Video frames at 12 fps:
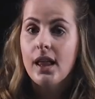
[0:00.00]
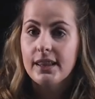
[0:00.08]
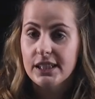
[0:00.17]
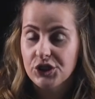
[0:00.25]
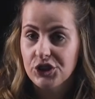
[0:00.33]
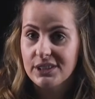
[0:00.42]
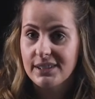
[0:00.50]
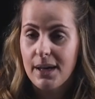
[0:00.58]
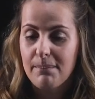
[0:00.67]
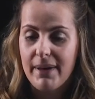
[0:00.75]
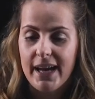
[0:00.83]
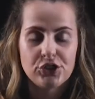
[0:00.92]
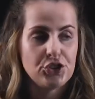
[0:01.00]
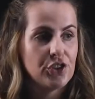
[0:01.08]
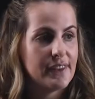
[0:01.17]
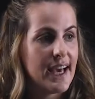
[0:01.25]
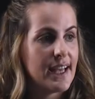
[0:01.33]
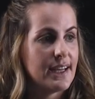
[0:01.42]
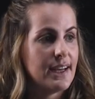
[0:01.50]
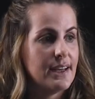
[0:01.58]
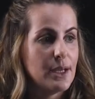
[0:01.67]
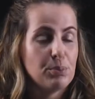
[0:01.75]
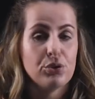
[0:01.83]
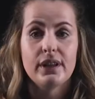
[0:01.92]
Let's just come back to that
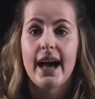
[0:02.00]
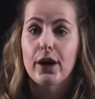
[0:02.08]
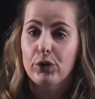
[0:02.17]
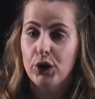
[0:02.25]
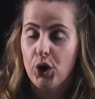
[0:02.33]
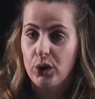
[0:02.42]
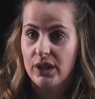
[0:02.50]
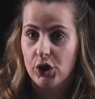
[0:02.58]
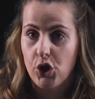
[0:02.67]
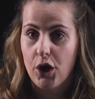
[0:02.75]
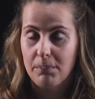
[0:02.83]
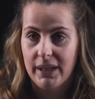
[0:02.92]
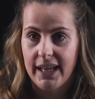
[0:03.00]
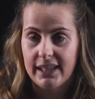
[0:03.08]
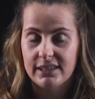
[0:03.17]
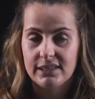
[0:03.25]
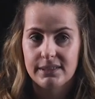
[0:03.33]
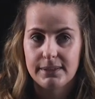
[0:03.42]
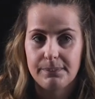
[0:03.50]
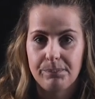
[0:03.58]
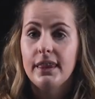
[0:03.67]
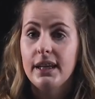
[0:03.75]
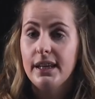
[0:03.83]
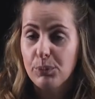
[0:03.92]
nipple areola complex.
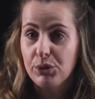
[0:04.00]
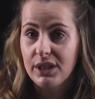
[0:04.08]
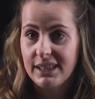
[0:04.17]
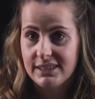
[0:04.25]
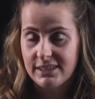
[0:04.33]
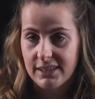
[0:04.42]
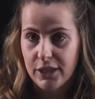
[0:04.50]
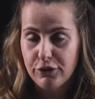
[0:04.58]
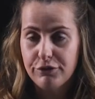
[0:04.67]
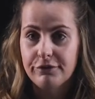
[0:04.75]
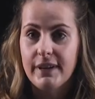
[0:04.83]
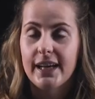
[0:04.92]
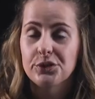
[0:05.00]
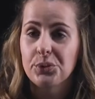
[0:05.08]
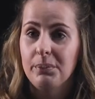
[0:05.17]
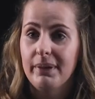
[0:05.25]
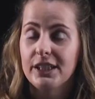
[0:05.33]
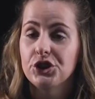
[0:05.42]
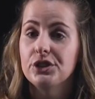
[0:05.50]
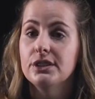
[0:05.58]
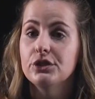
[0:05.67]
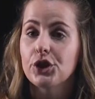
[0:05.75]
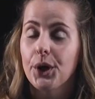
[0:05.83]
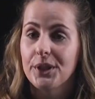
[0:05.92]
The nipple itself, as we mentioned,
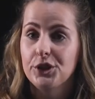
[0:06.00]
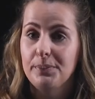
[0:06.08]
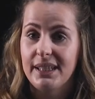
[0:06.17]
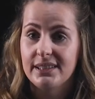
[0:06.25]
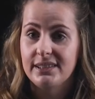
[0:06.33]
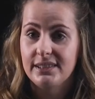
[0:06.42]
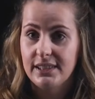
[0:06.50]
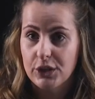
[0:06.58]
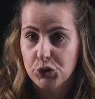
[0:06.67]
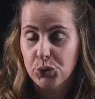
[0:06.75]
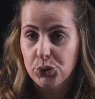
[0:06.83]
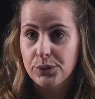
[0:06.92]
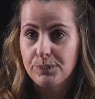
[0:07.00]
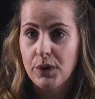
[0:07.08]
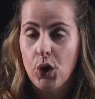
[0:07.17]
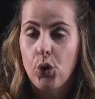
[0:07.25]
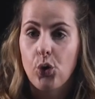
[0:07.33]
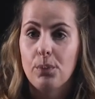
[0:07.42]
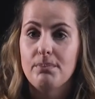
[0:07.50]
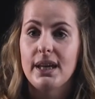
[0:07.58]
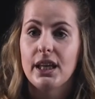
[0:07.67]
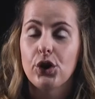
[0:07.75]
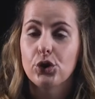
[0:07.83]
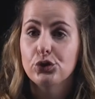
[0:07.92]
is going to be central or
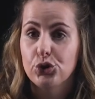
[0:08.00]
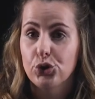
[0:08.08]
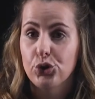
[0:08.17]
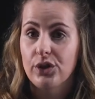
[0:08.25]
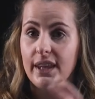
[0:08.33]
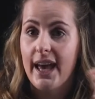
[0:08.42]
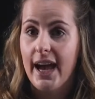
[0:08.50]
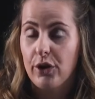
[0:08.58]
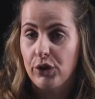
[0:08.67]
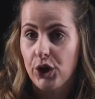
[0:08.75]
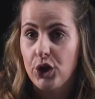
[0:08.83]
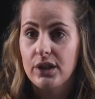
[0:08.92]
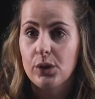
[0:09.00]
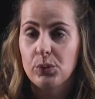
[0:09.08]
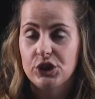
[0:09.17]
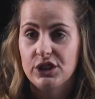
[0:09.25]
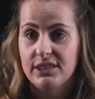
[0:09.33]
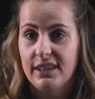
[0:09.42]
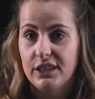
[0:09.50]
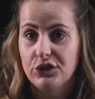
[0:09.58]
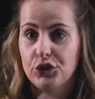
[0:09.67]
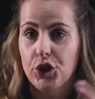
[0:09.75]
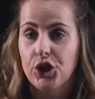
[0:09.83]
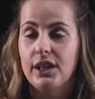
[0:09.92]
medial to the areola, which is the
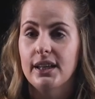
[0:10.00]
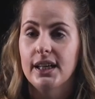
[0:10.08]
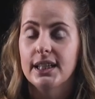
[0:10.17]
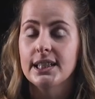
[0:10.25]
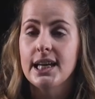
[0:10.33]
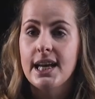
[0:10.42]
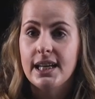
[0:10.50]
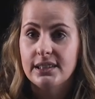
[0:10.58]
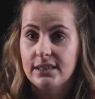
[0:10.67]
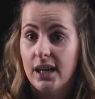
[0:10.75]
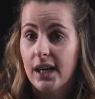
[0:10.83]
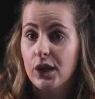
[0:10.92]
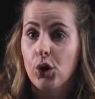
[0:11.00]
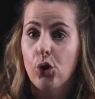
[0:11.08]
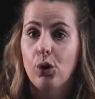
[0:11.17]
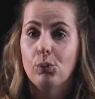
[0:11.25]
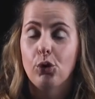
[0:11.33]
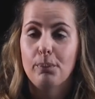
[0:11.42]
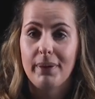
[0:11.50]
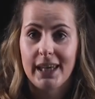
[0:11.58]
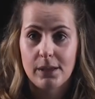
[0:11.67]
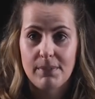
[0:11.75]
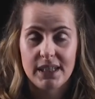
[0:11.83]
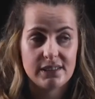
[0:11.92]
circular, darker or more
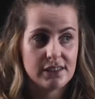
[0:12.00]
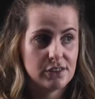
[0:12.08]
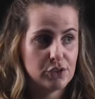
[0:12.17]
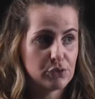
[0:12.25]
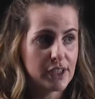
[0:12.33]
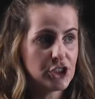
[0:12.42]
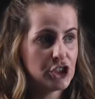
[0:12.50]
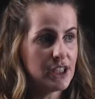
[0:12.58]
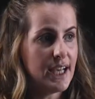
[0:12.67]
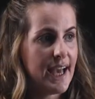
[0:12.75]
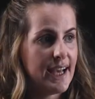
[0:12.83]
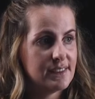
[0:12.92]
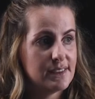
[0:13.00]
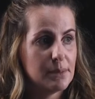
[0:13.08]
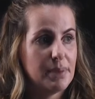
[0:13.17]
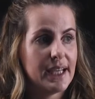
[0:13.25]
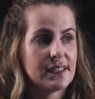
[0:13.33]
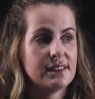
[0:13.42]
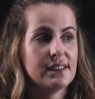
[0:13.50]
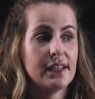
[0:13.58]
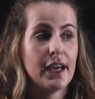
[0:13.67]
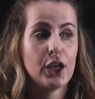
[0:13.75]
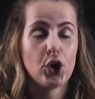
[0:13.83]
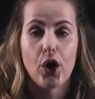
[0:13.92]
pigmented structure as depicted
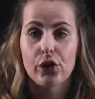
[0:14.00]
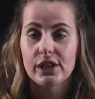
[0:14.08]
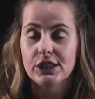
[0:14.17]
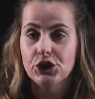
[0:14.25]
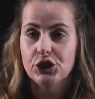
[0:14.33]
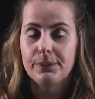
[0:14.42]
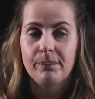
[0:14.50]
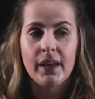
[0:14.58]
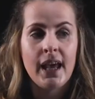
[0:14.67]
in orange.